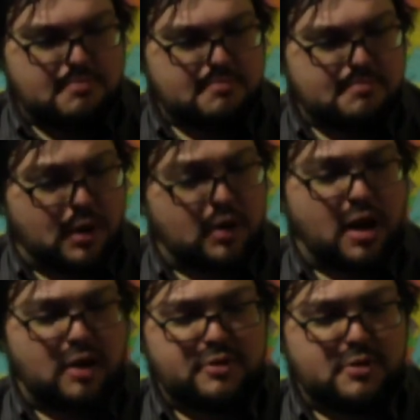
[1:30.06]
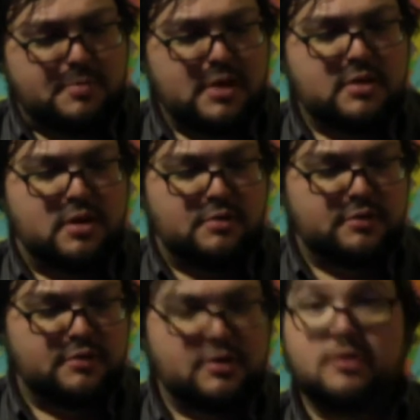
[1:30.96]
But a lot of European
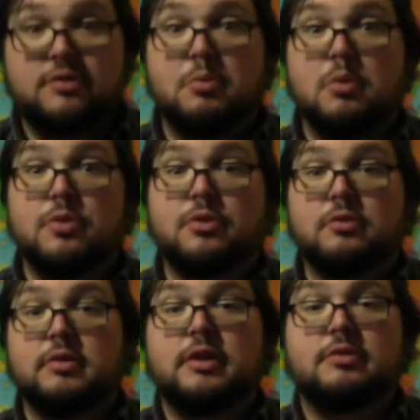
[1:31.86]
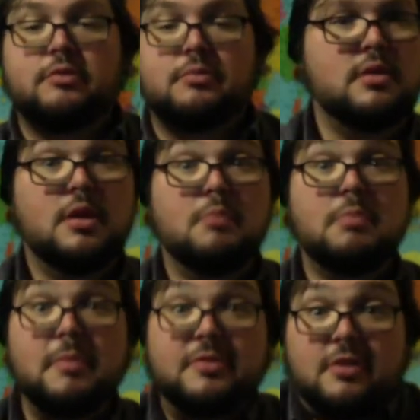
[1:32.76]
countries are going to support the Greeks.
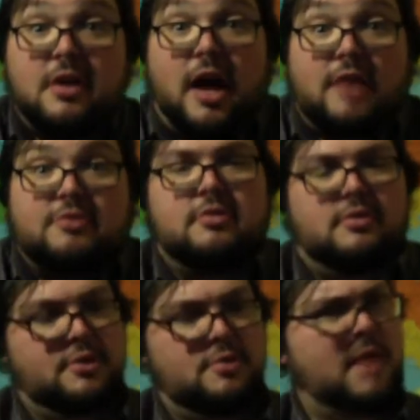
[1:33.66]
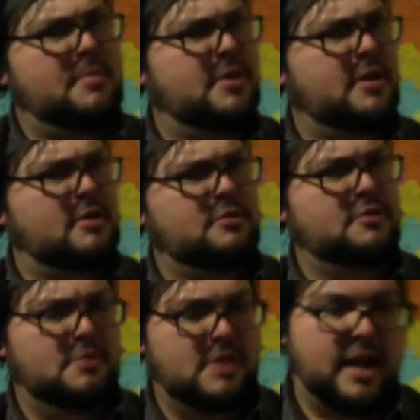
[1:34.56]
But Mr. Cottrell, you hypothetical
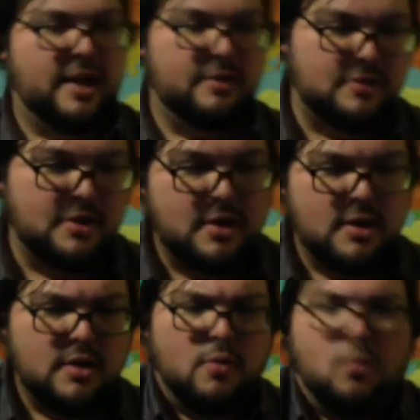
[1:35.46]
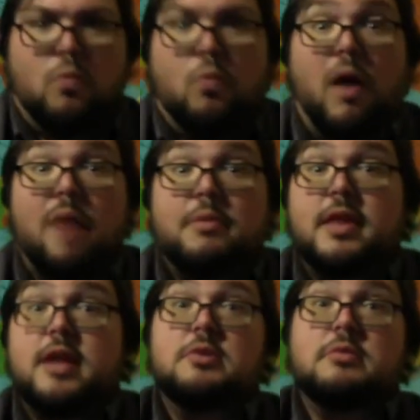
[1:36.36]
student ask, why would
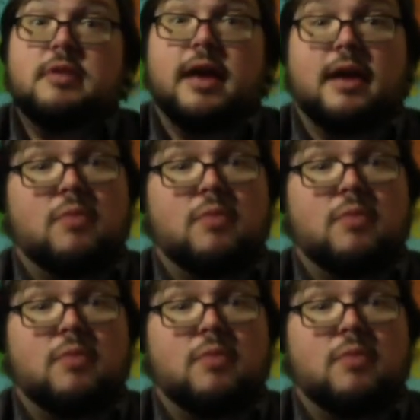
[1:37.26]
they do that?